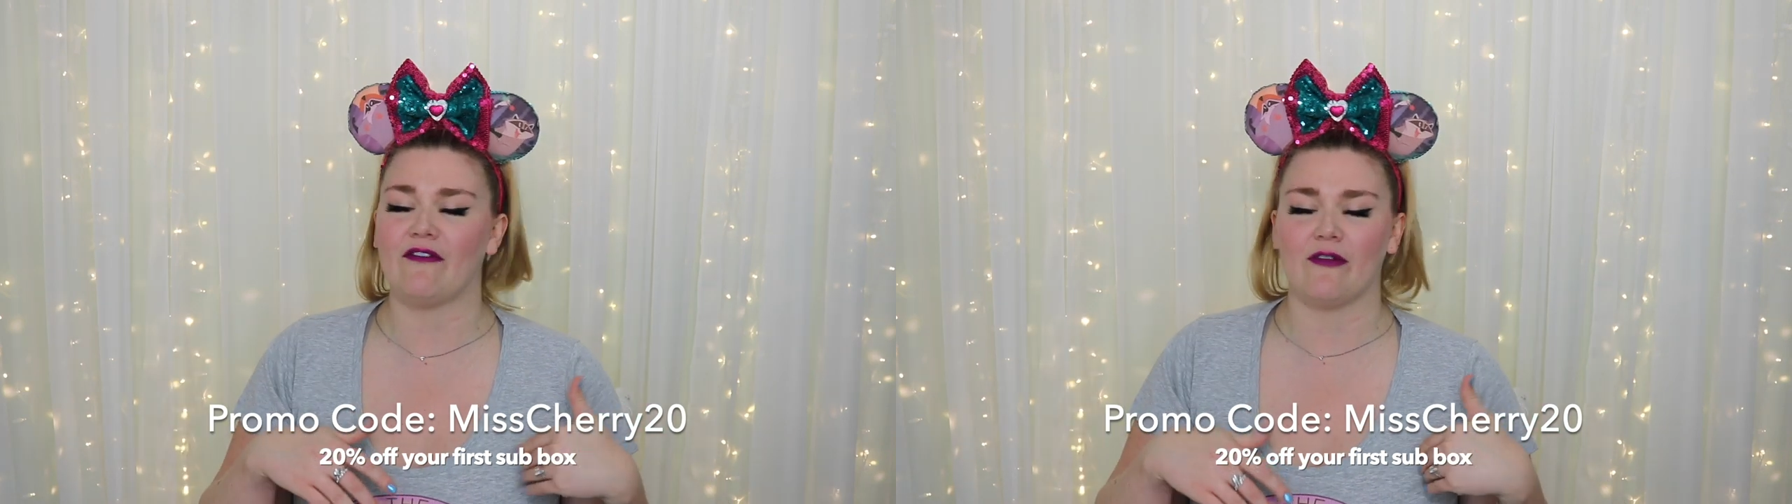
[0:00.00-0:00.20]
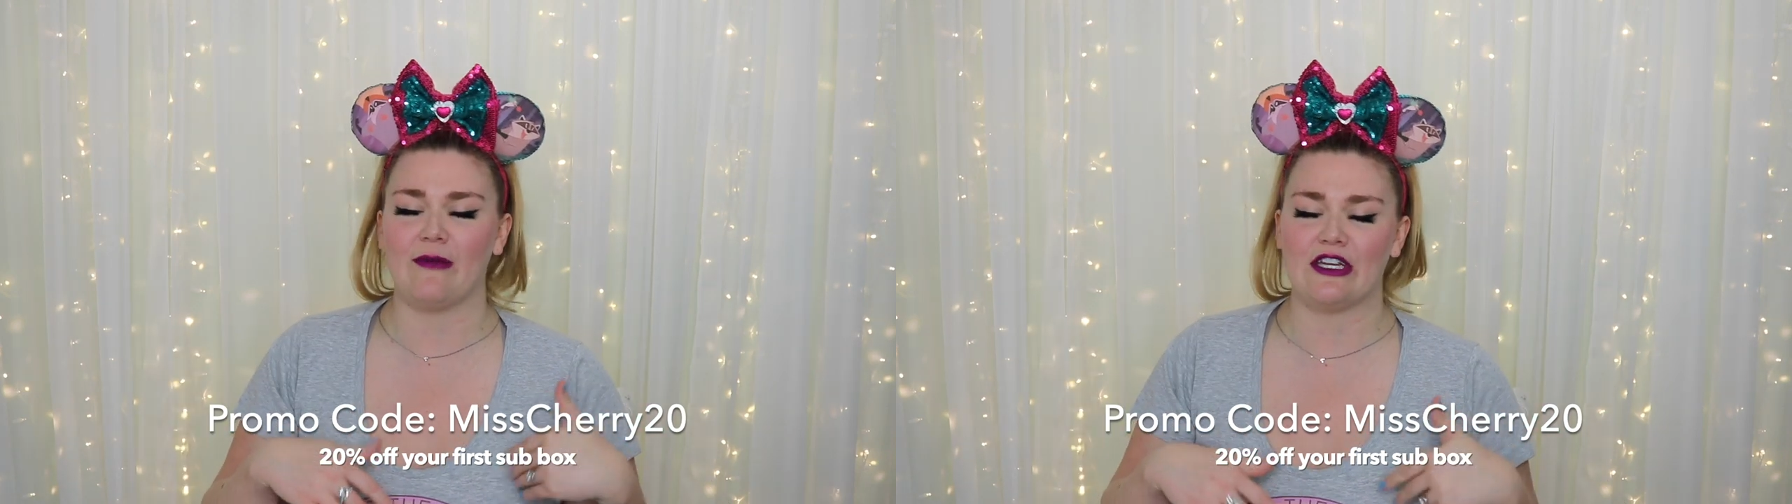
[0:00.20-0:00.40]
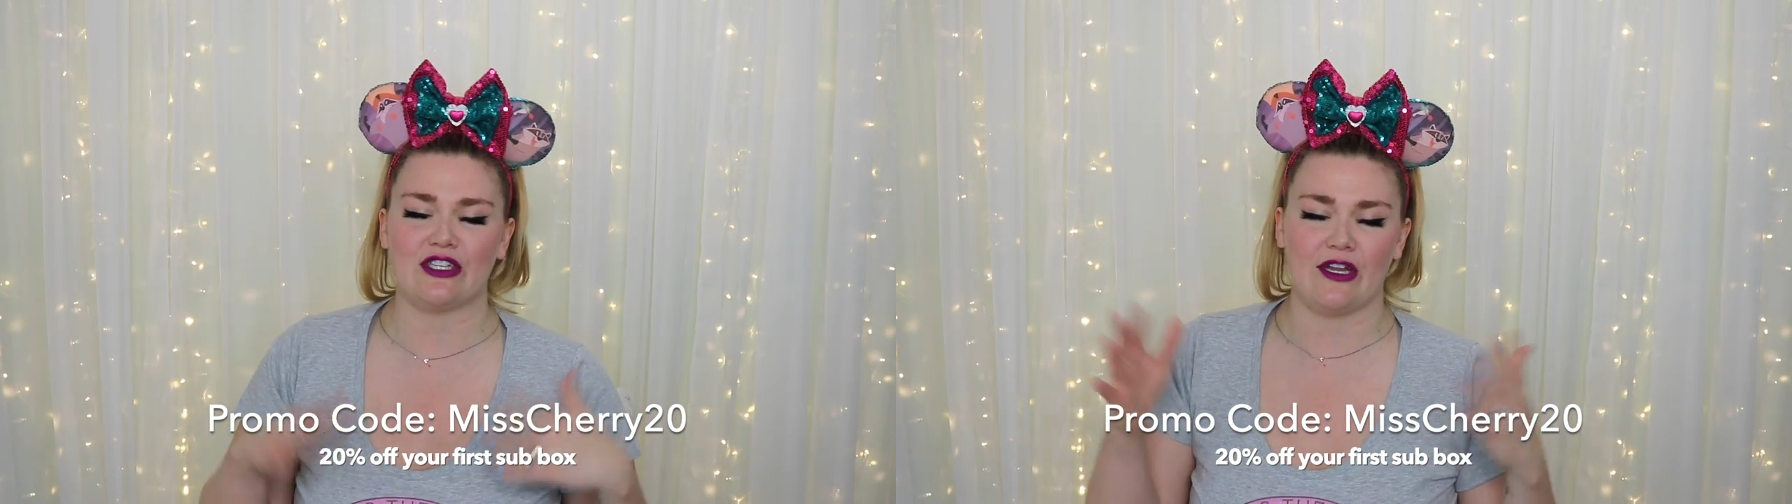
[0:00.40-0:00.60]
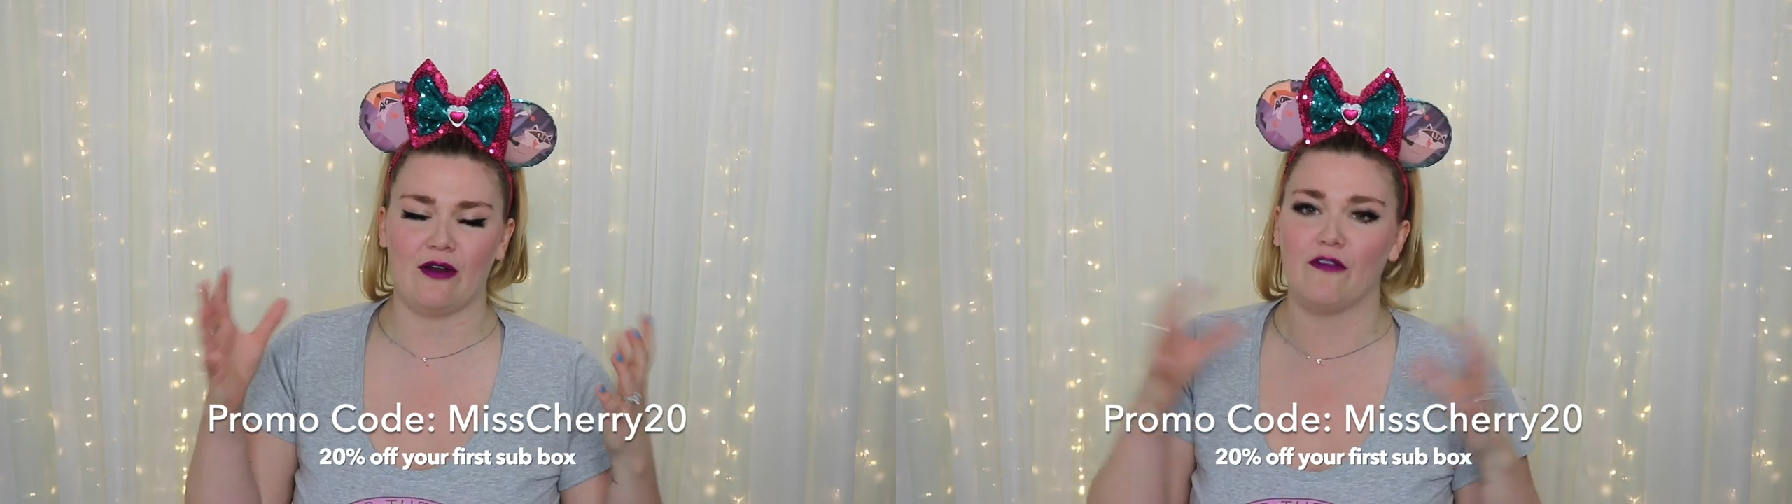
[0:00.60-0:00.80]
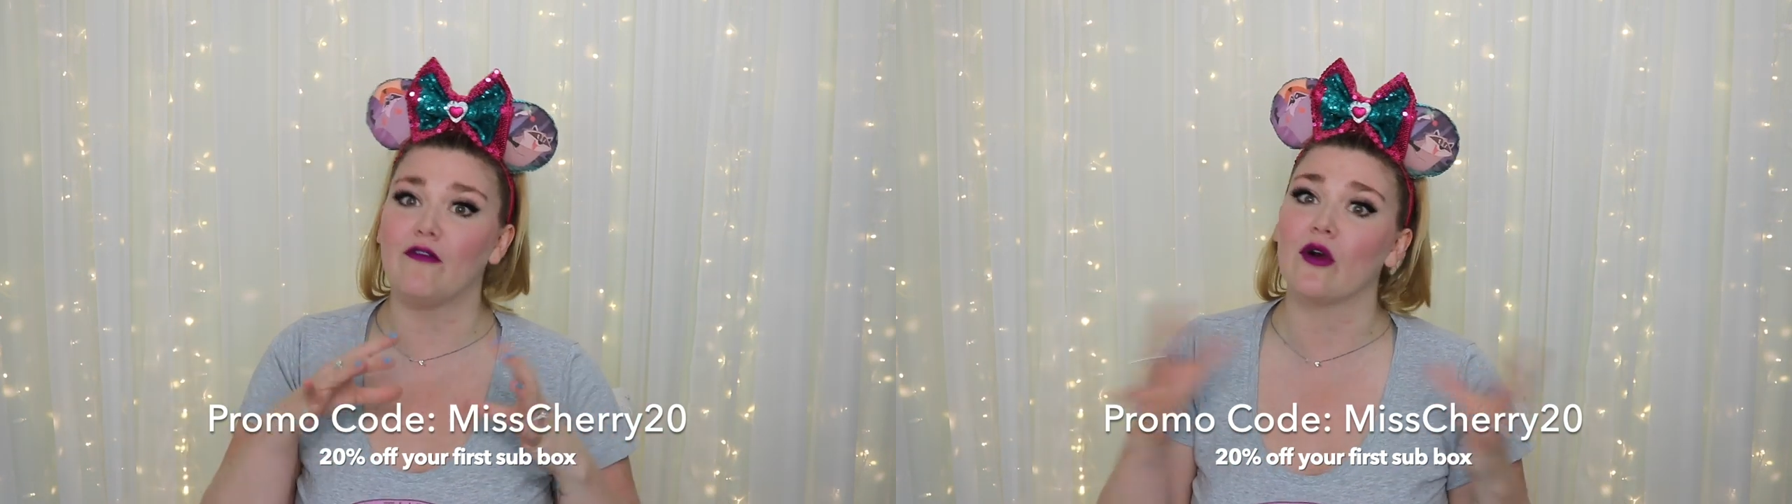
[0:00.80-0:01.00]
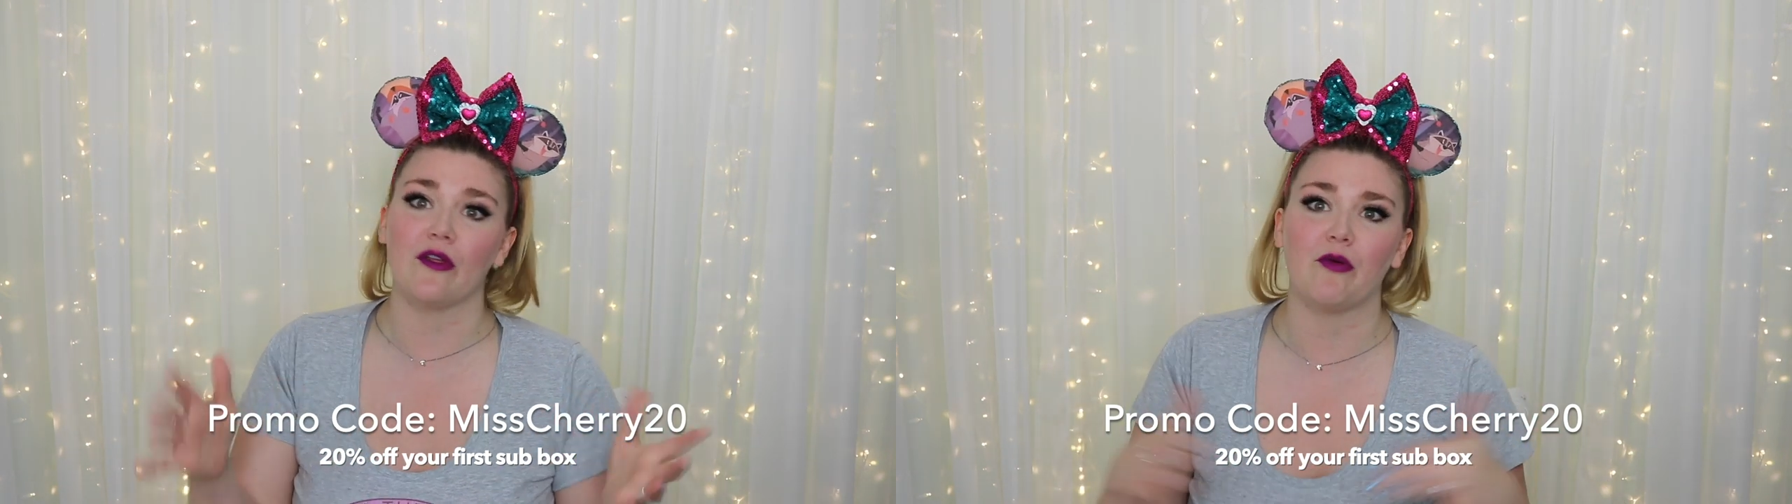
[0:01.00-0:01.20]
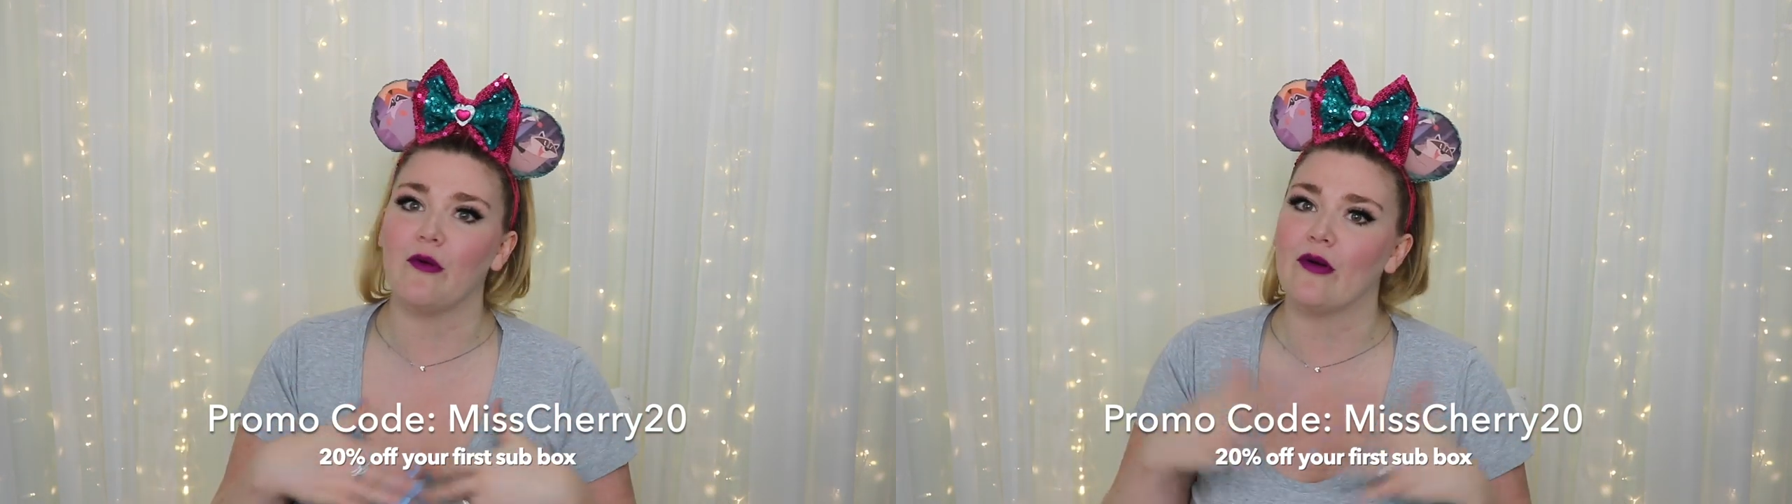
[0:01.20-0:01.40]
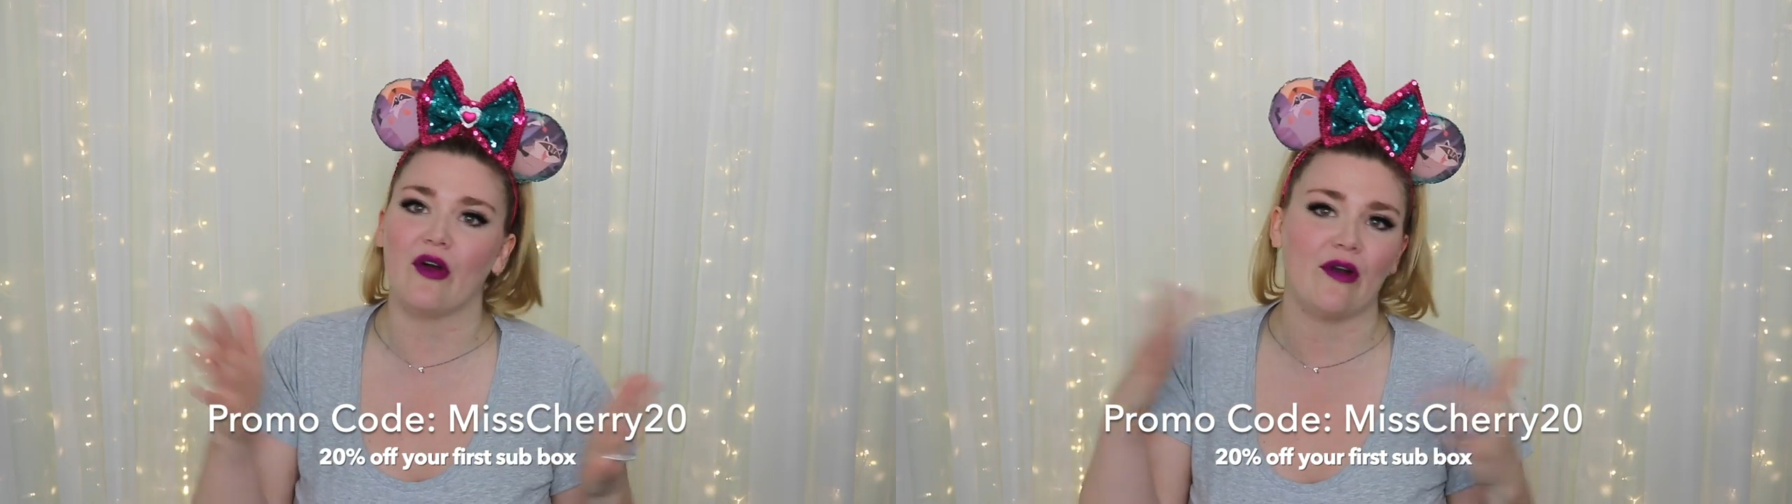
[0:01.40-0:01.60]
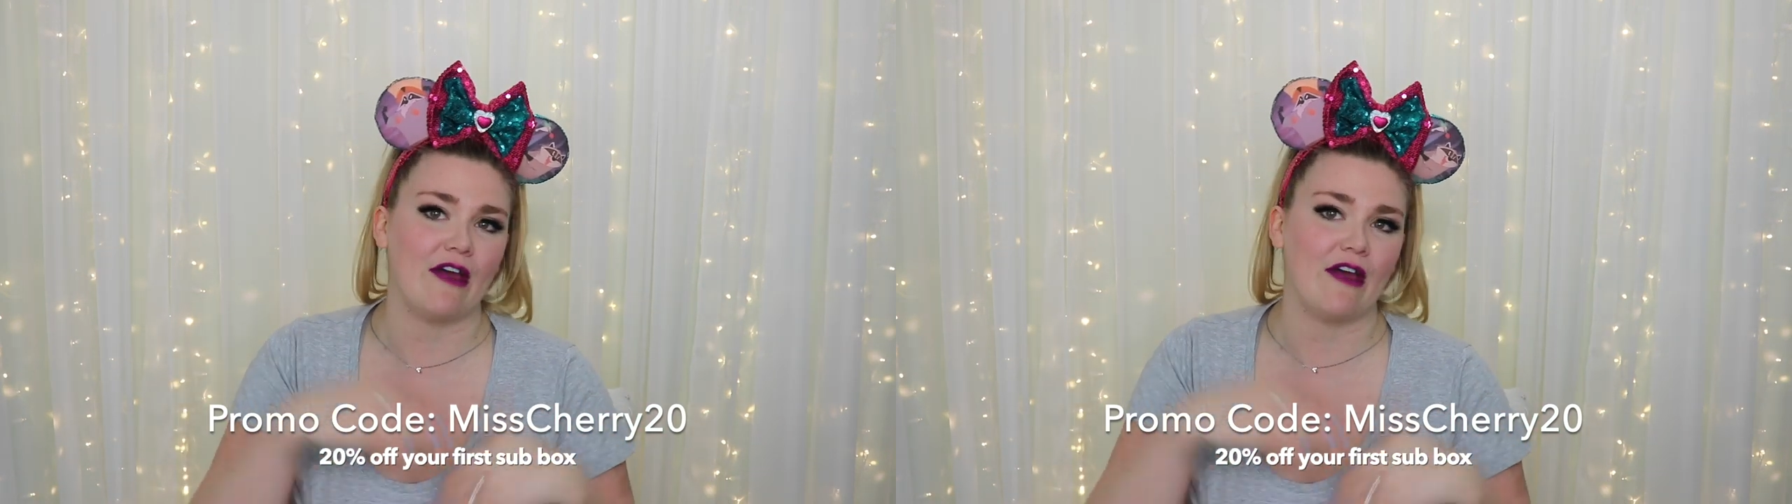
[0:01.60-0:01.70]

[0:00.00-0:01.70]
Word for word: information for the promo code,